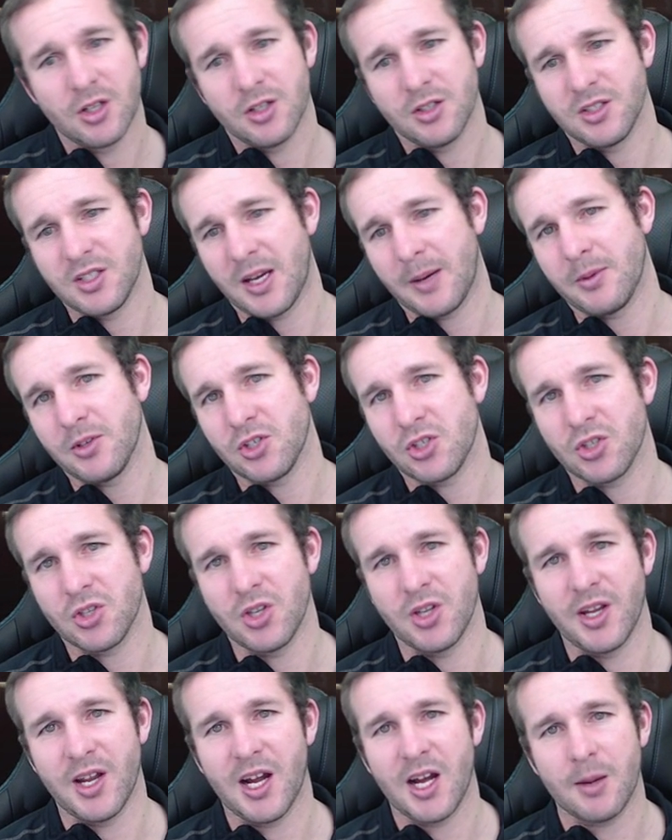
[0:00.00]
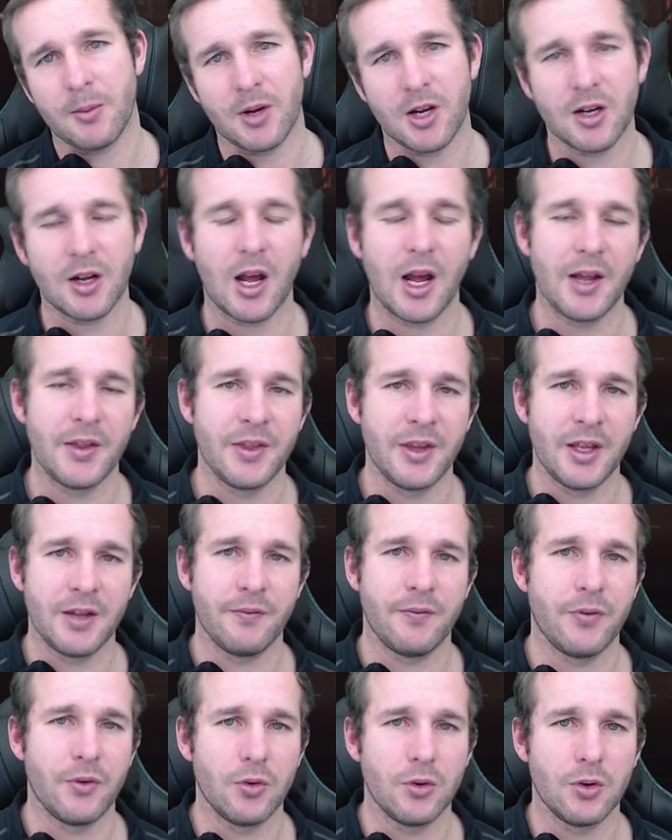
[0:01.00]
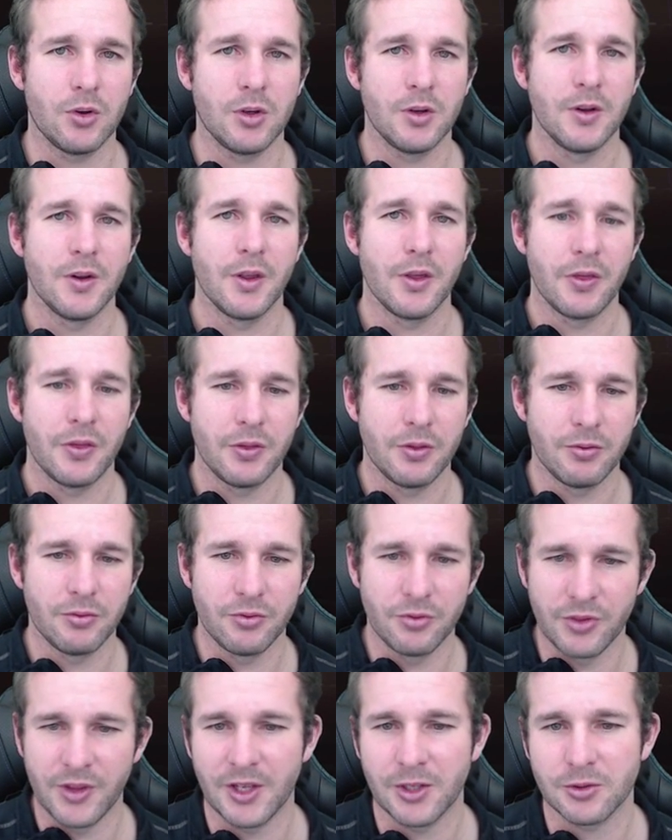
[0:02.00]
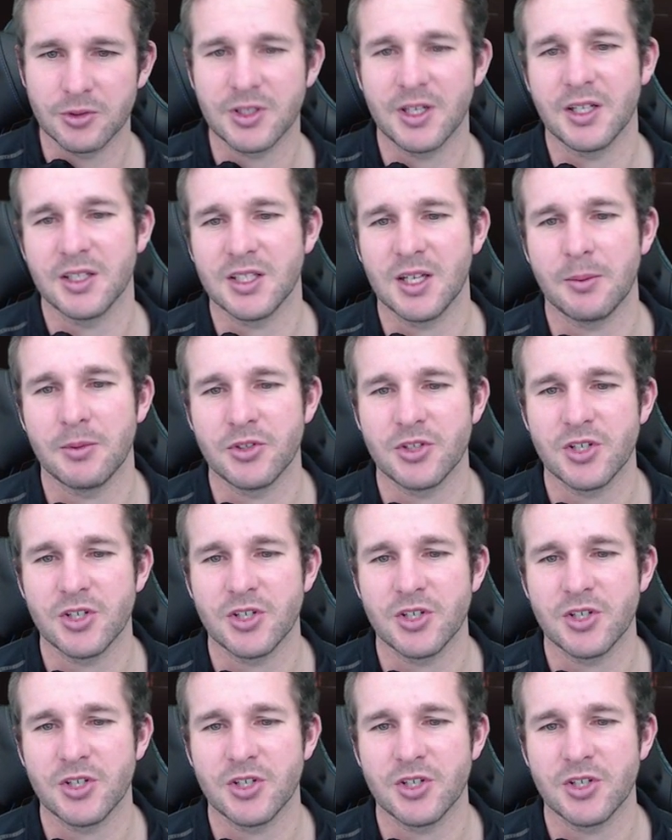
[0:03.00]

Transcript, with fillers: damage to the armor, and then then you'll take damage